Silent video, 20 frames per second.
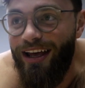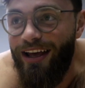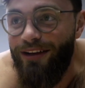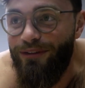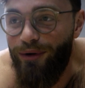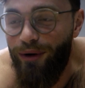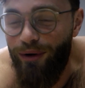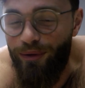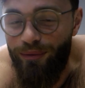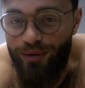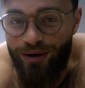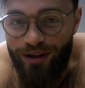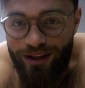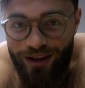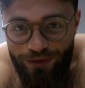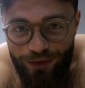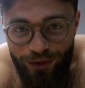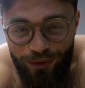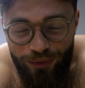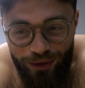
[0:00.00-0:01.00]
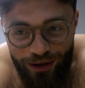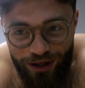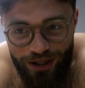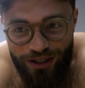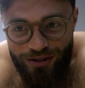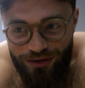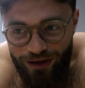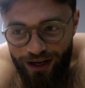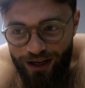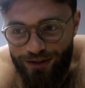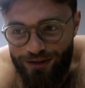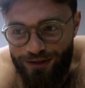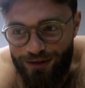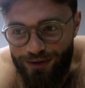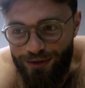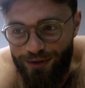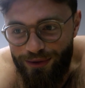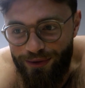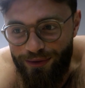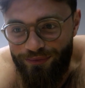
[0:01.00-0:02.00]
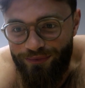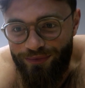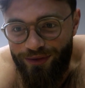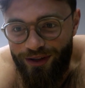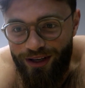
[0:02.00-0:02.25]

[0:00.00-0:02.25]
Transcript: If you're really trying to